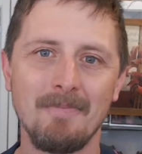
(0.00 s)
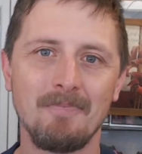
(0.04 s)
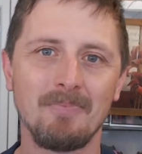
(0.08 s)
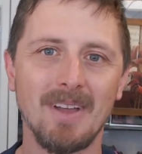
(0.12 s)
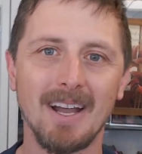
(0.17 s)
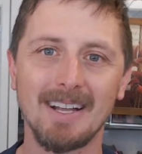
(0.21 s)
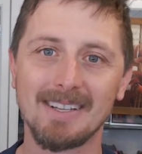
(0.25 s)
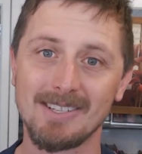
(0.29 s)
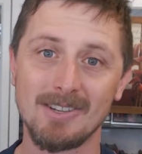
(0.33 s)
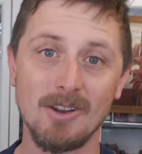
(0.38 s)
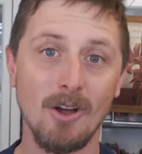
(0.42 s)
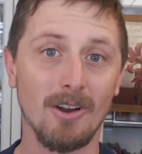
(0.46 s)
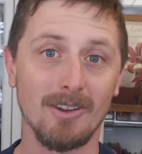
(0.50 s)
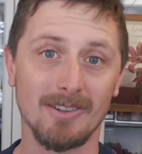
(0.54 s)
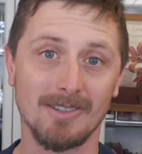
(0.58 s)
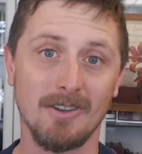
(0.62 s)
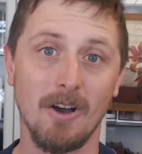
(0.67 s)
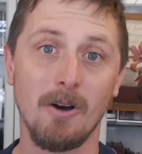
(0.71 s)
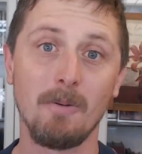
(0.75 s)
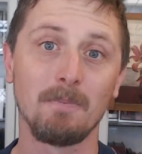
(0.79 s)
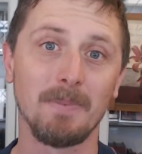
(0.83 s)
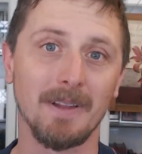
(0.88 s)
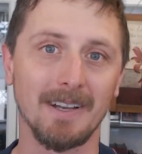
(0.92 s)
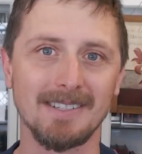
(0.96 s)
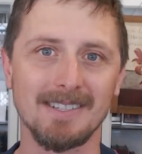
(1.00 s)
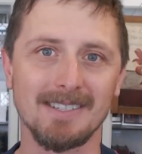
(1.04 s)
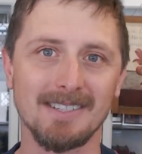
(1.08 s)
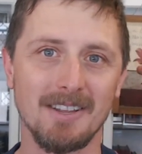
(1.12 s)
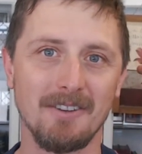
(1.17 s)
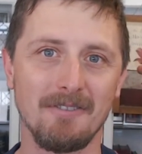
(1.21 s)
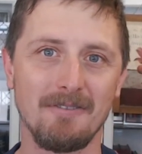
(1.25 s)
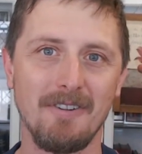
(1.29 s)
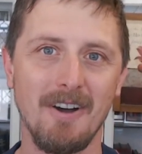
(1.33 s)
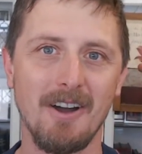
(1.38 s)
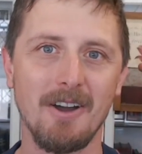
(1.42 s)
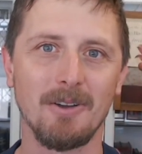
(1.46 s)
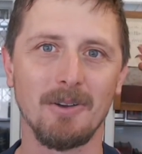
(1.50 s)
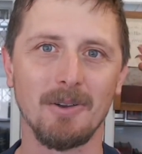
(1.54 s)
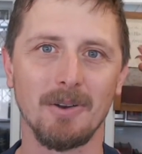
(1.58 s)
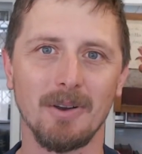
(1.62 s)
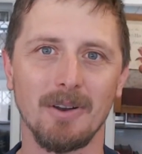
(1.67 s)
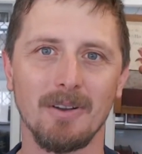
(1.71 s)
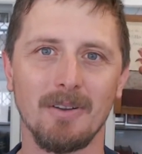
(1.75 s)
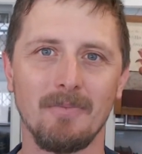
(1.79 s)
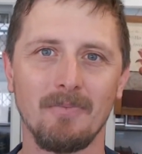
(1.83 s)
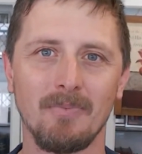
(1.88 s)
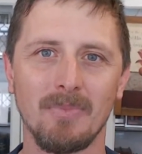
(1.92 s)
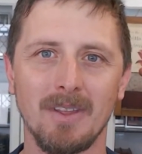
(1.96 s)
It's not as complex as the phone,
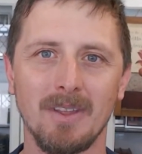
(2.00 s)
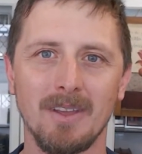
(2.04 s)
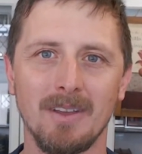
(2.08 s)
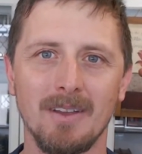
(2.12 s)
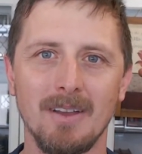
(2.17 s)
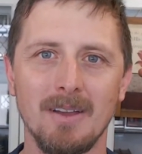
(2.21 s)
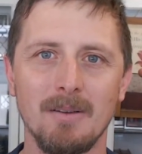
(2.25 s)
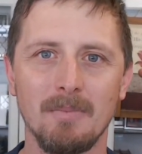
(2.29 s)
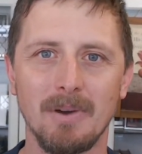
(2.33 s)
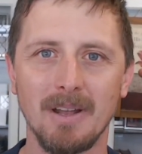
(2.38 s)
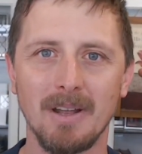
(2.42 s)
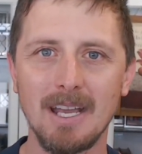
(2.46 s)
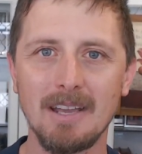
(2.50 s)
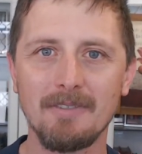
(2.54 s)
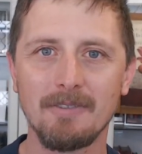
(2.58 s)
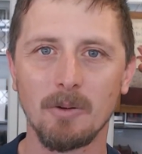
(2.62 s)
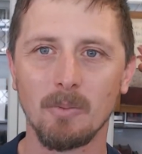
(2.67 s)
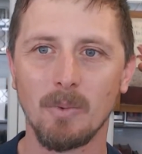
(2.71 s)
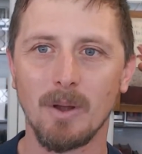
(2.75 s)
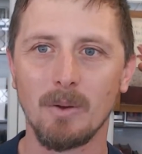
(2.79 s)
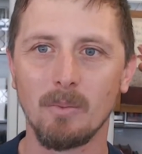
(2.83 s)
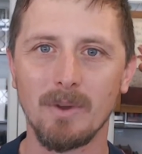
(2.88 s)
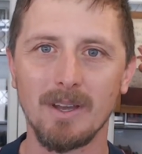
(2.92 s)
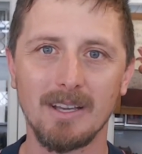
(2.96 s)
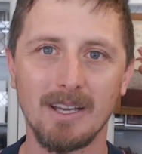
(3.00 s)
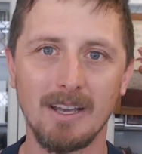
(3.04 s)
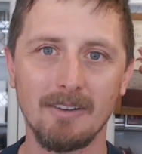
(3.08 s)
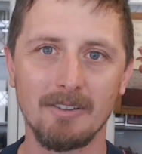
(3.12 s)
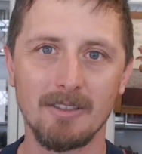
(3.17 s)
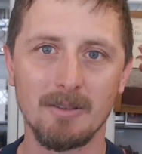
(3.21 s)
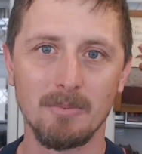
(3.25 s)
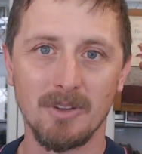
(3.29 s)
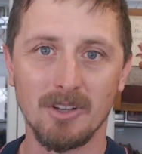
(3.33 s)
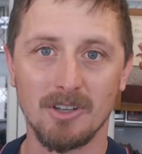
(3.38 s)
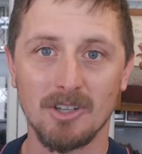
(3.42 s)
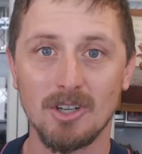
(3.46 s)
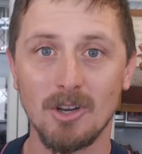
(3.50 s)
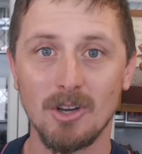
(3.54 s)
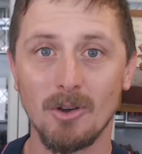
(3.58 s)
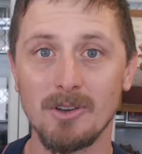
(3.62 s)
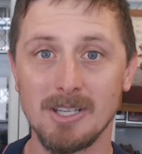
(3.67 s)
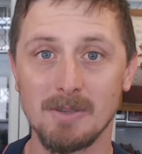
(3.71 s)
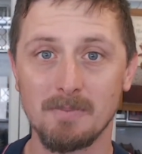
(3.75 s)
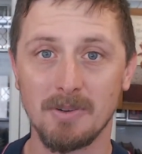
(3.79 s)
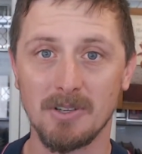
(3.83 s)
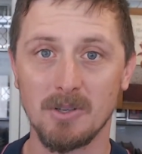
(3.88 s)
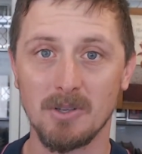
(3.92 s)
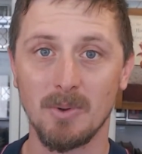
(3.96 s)
but even when we give them the
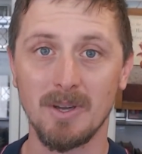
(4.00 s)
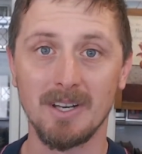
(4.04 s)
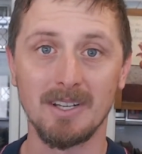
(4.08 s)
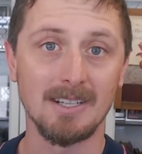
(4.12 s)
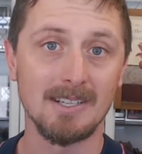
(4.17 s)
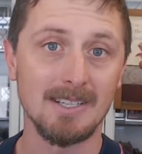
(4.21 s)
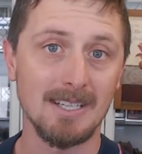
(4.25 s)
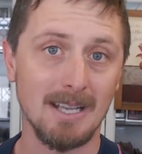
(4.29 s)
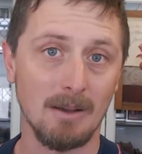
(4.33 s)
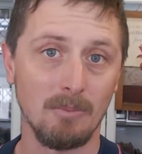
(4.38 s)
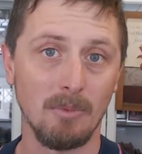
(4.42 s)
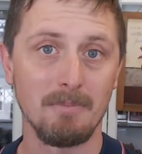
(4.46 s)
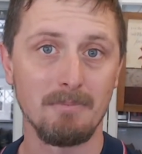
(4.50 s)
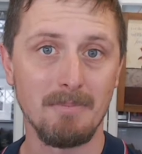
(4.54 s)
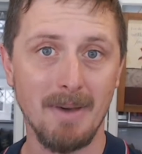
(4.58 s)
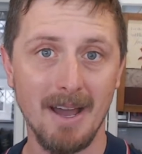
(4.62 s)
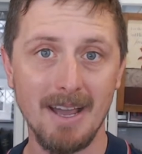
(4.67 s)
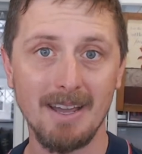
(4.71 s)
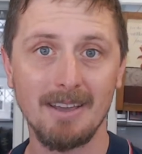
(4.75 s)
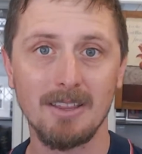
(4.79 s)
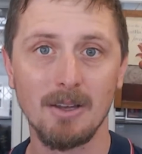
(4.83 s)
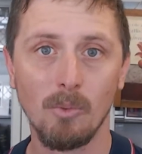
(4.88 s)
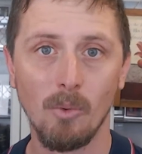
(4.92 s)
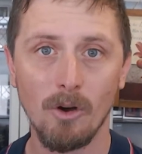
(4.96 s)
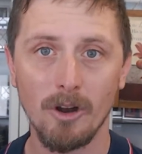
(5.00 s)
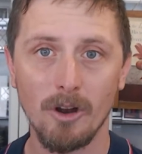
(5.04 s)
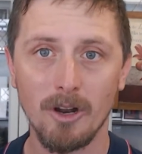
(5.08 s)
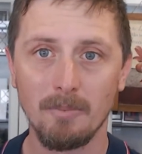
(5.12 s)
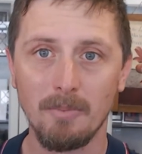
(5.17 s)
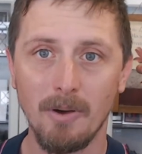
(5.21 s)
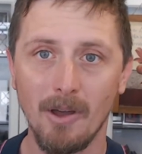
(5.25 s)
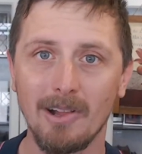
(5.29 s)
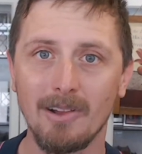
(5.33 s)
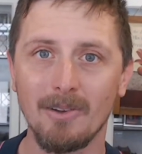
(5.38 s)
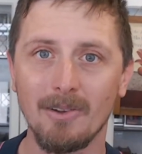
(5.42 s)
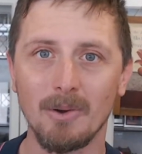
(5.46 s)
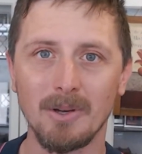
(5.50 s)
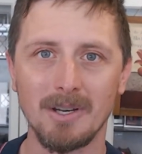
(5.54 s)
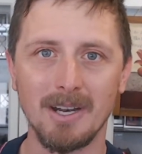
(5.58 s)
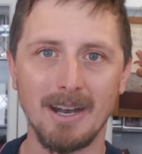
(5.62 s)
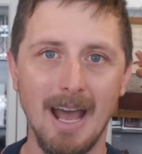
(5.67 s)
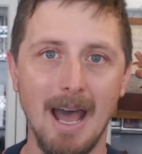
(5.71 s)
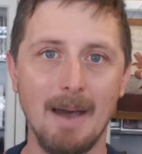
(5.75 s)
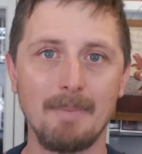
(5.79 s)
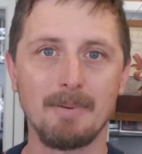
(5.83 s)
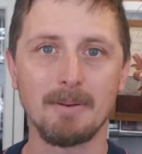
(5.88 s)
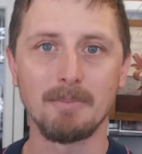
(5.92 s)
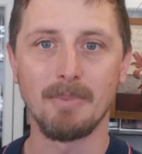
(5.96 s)
choice between did someone make the water bottle or did it
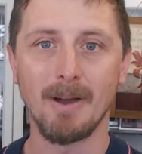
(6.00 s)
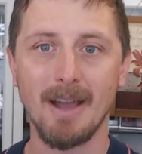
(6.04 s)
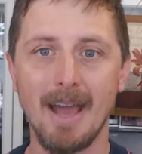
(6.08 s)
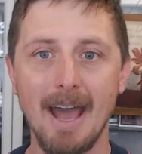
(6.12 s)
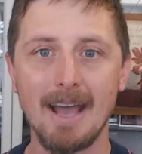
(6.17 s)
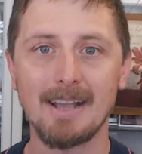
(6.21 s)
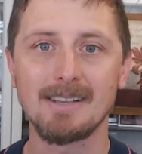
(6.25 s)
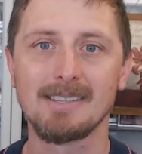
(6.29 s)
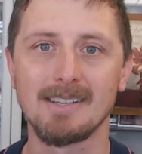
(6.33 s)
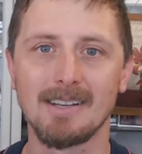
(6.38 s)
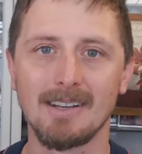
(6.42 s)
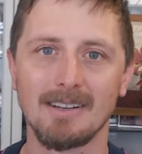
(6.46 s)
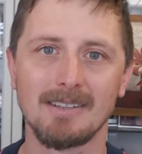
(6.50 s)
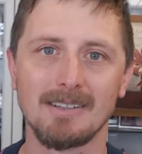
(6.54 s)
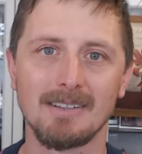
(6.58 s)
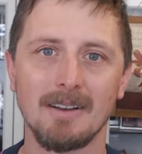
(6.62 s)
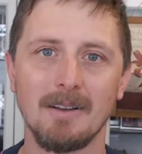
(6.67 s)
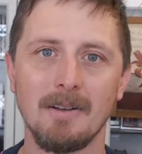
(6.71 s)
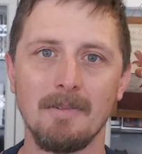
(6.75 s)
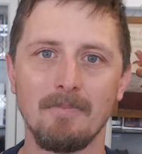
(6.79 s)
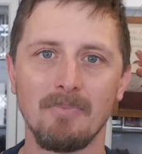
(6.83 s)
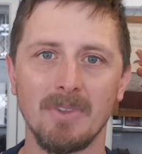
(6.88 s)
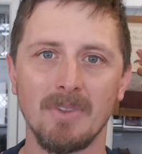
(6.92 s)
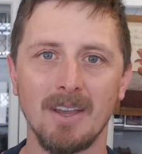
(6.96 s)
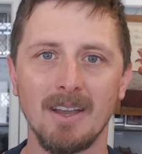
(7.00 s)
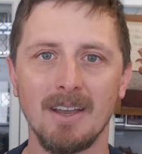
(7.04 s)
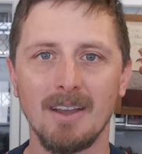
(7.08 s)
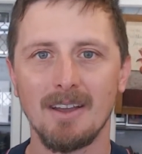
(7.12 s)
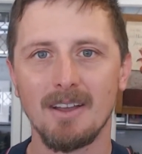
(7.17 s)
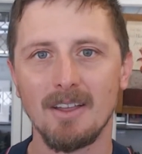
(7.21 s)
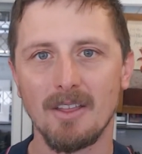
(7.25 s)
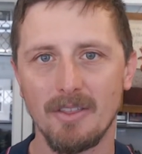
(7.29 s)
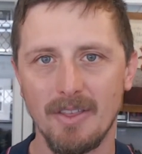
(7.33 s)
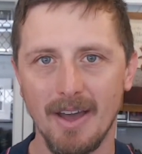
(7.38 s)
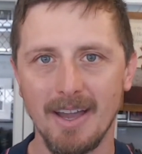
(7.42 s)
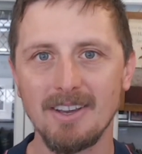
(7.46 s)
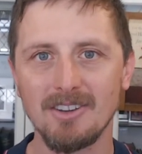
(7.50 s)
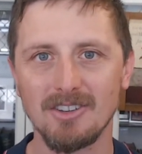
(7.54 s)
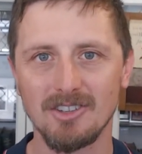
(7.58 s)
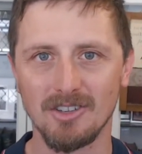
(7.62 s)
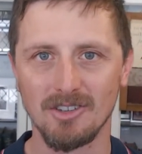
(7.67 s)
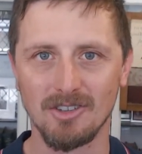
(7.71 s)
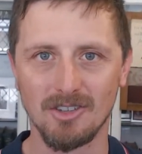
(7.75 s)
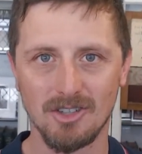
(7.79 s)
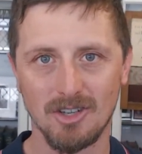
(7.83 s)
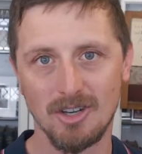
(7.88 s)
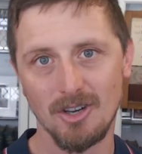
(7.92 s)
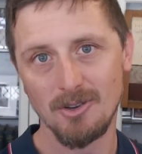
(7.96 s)
happen by accident, they should
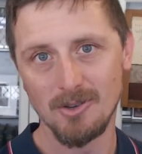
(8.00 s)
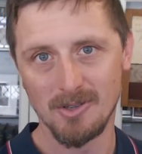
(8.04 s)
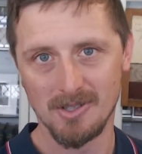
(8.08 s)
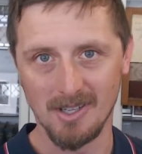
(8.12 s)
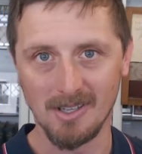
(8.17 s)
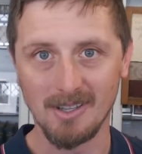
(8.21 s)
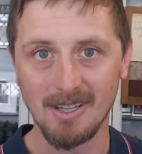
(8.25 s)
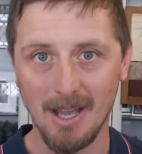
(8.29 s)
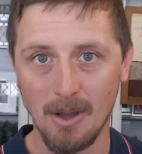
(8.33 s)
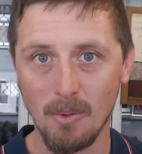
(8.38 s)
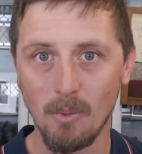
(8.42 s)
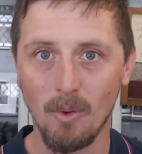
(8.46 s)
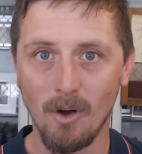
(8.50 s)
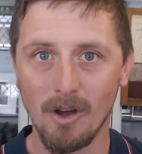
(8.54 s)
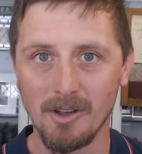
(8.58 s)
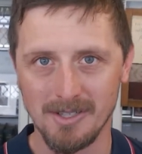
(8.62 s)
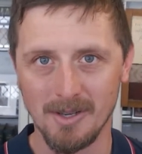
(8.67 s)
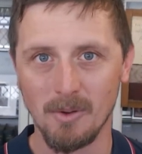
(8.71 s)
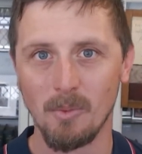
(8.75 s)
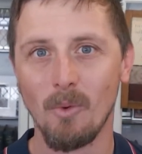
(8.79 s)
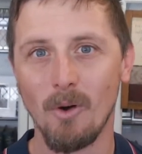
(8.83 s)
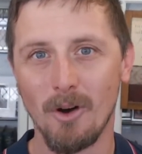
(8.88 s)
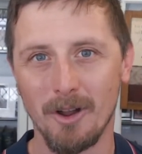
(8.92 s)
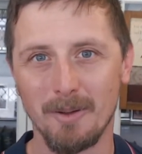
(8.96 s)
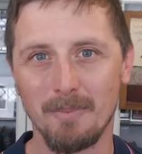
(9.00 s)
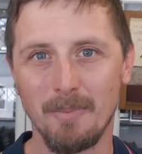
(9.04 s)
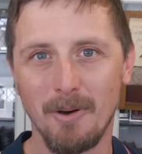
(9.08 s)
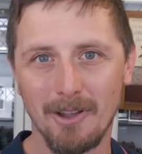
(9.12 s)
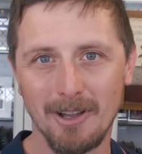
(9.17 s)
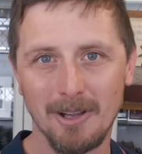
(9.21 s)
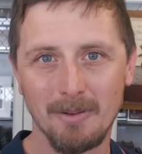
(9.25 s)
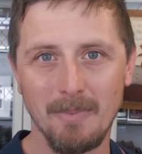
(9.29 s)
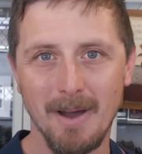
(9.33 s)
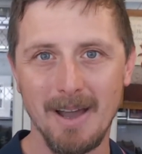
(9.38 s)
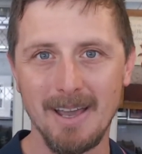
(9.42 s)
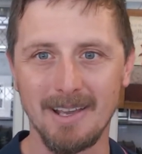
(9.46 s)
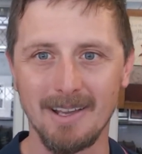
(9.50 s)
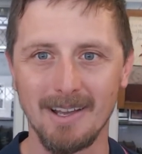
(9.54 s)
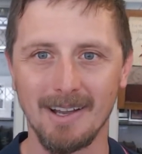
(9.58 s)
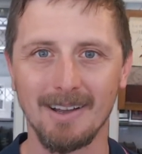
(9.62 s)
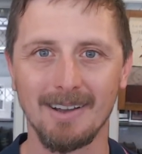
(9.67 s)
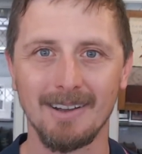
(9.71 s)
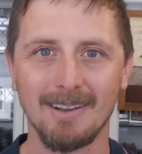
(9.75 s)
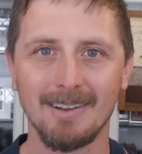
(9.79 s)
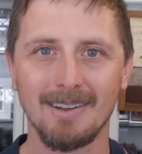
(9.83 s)
choose that there was a water bottle maker,